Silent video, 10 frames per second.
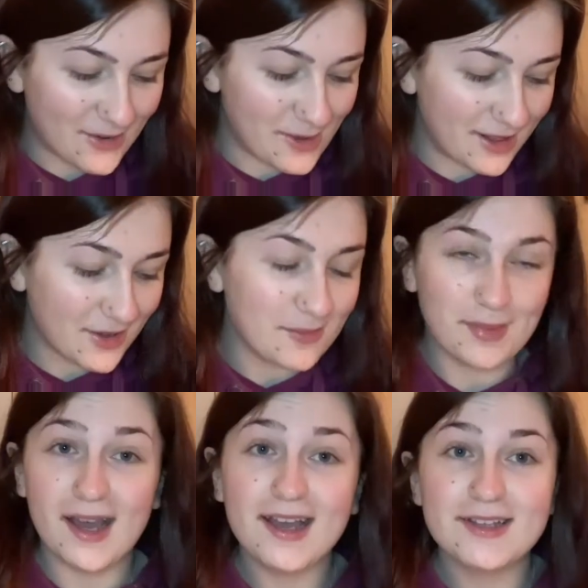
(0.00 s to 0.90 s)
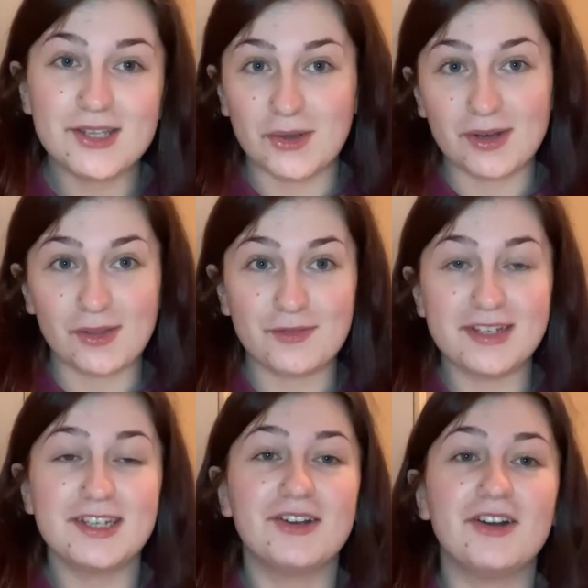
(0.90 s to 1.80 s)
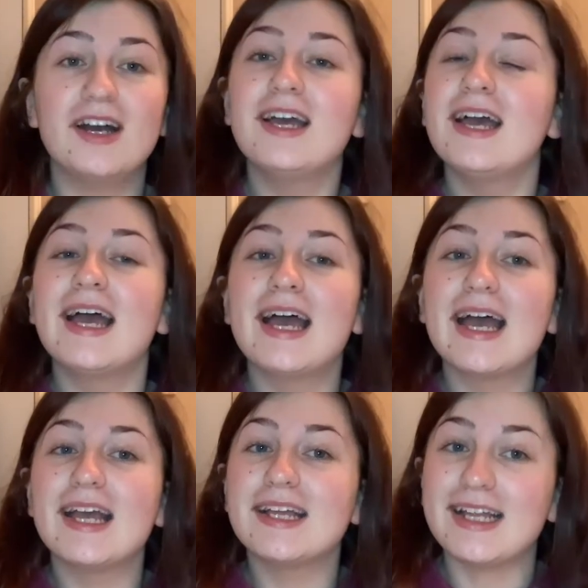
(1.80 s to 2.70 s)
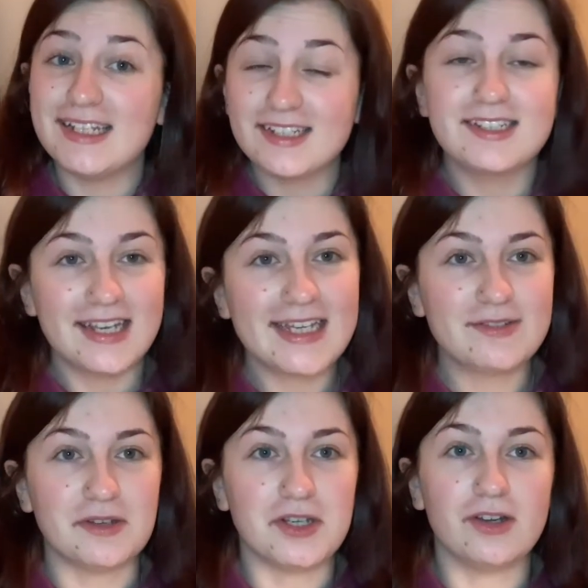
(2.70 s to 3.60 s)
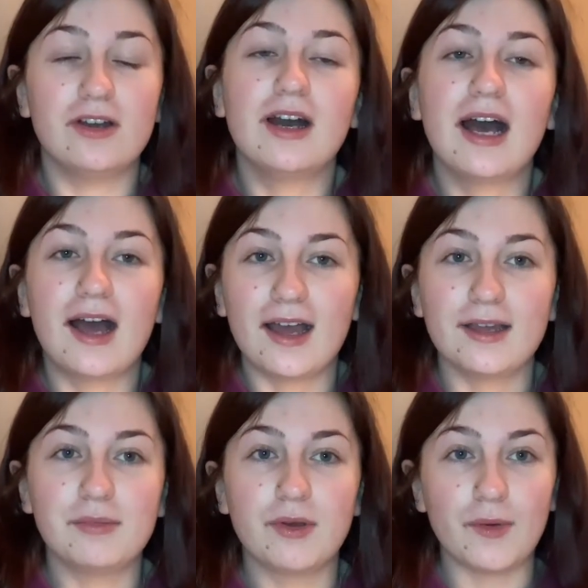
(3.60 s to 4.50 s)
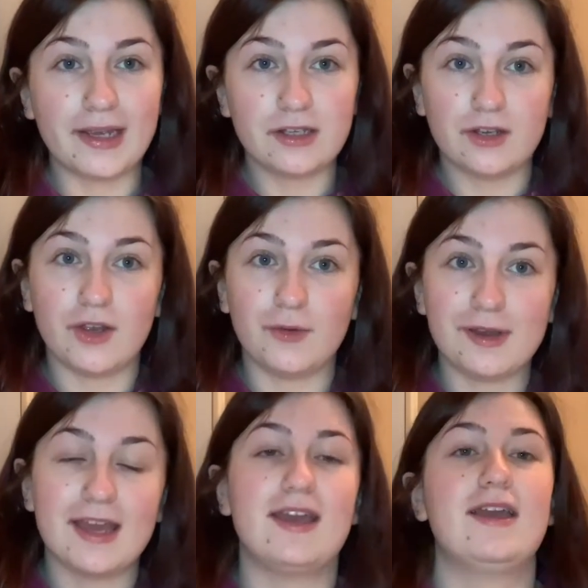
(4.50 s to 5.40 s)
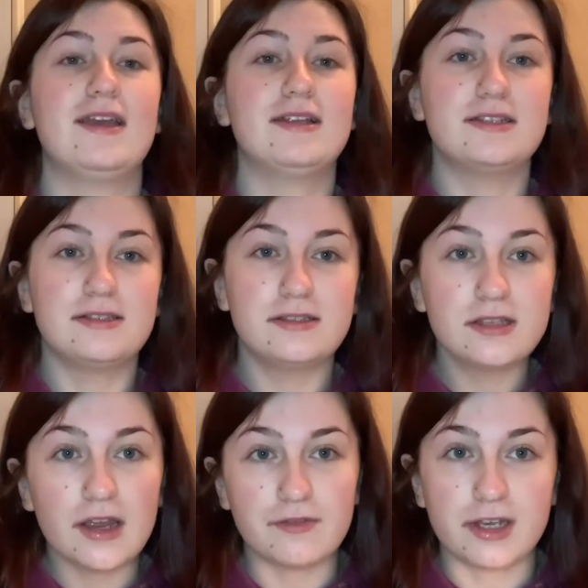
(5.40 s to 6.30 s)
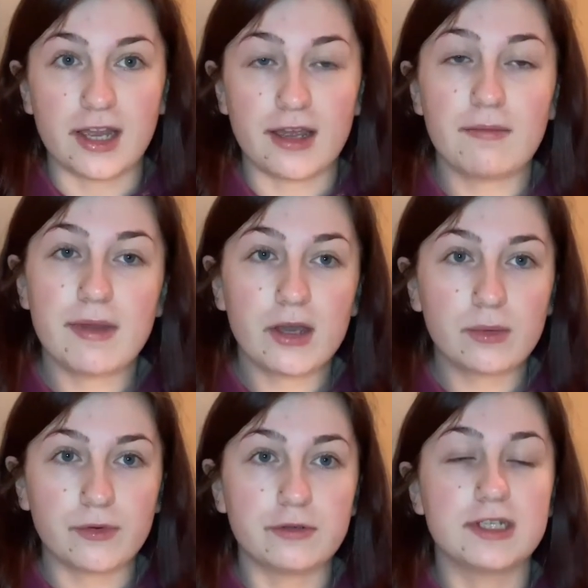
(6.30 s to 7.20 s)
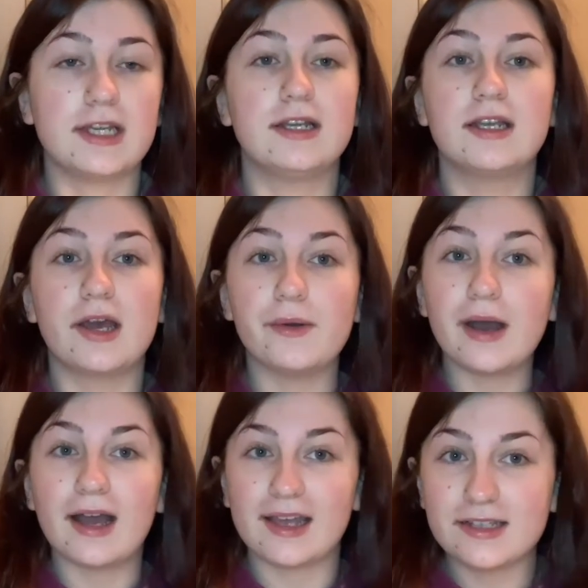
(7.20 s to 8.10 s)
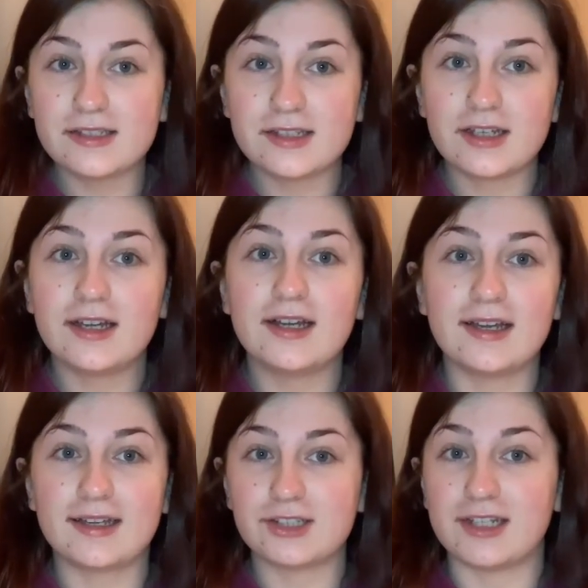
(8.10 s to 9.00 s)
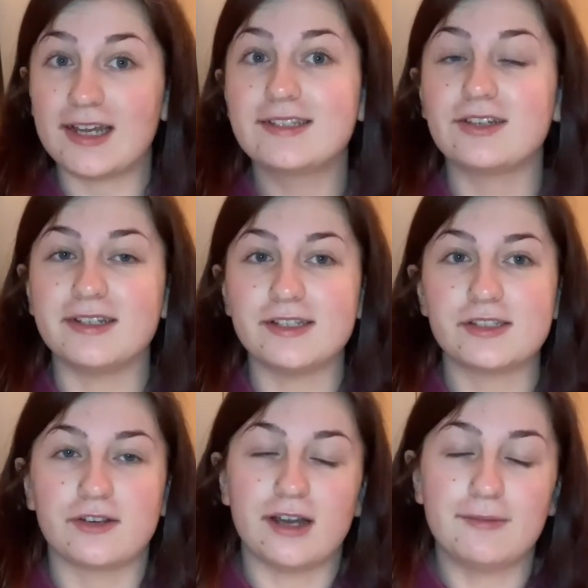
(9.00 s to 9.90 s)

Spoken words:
welcome back to another video. And in today's video I am going to do a everyday makeup routine. Now I actually asked on Instagram